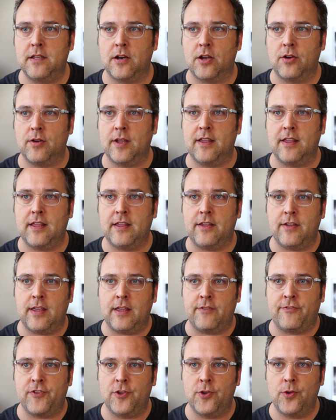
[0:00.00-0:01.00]
you know,
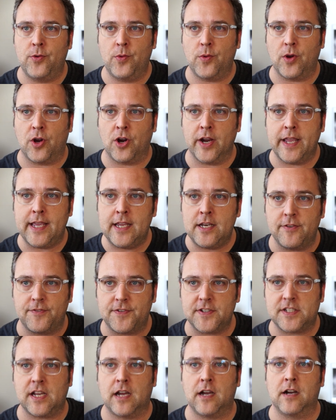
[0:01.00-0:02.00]
if you are into
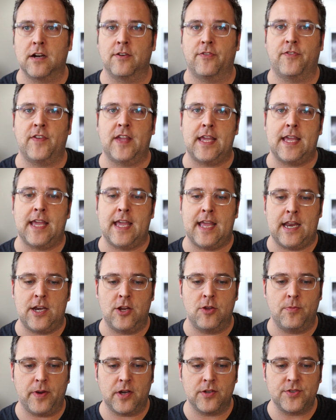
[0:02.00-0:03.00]
photography
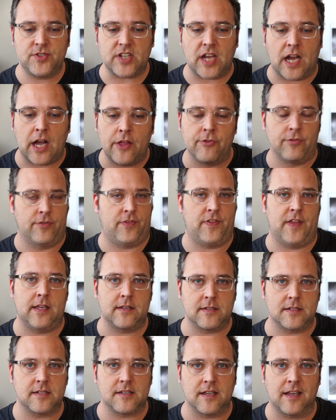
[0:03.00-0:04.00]
and you post other
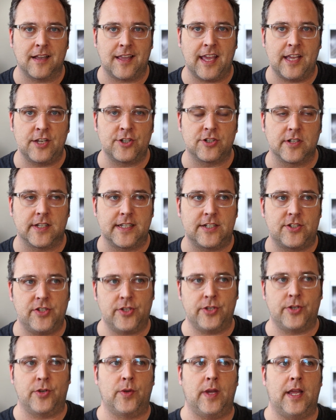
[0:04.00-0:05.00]
things occasionally
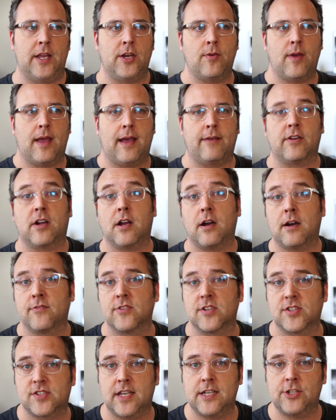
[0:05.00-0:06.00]
too, and you have a
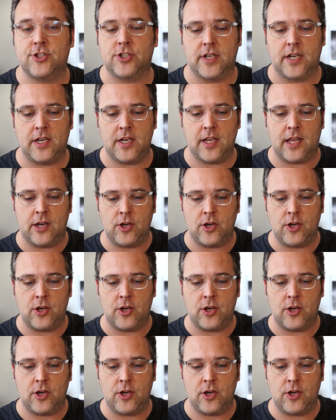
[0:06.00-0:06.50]
conversation and,